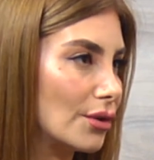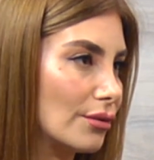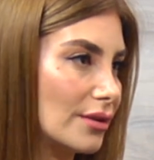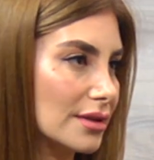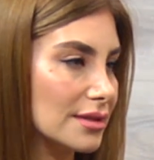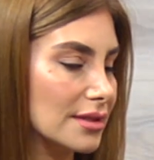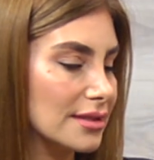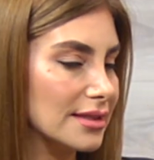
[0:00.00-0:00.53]

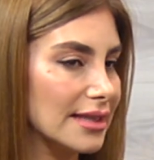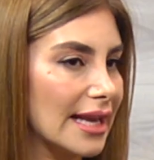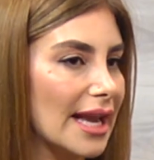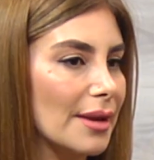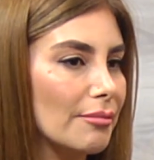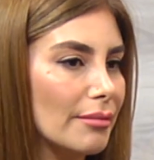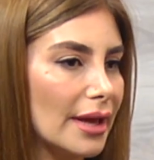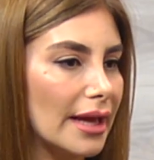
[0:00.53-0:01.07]
this is a
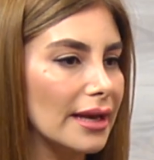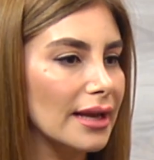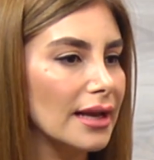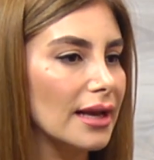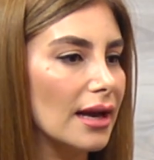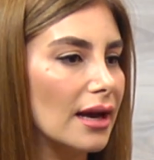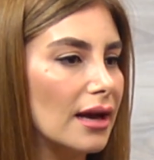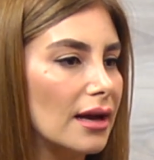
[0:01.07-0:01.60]
game, but
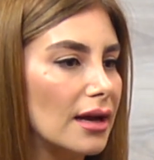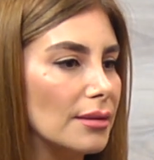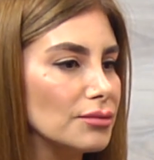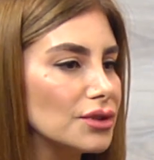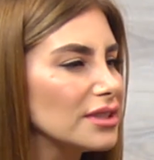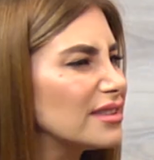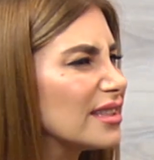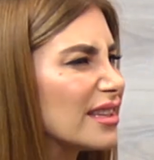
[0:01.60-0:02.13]

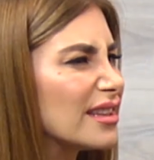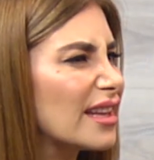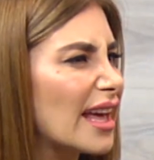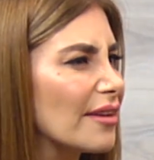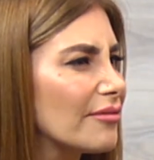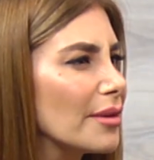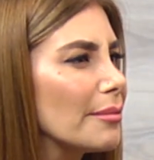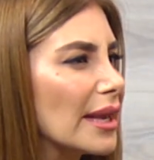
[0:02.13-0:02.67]
just in
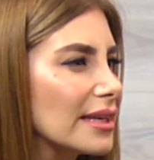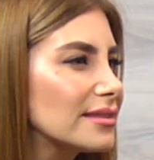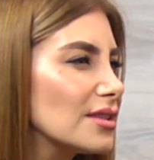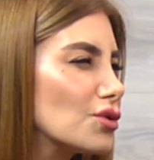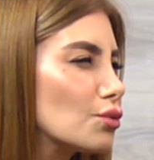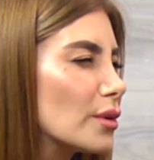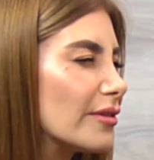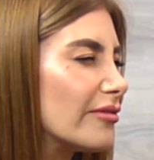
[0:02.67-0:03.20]
life, it makes
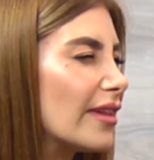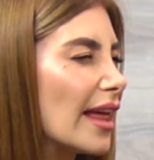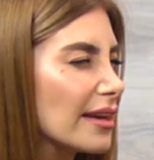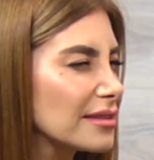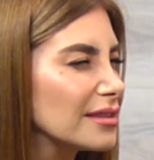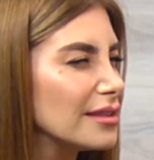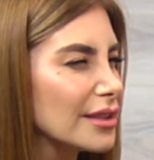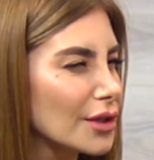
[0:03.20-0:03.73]
us
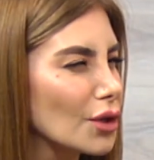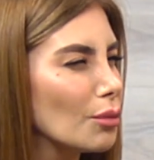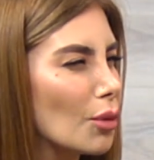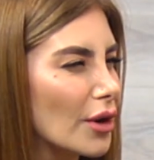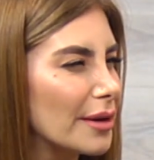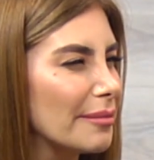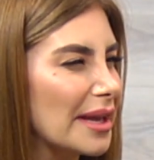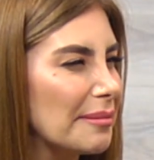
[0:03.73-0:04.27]
reflect a little
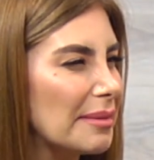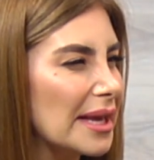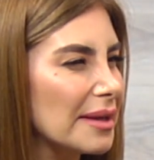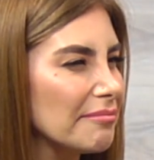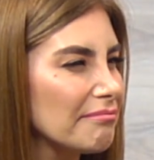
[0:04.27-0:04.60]
more, maybe.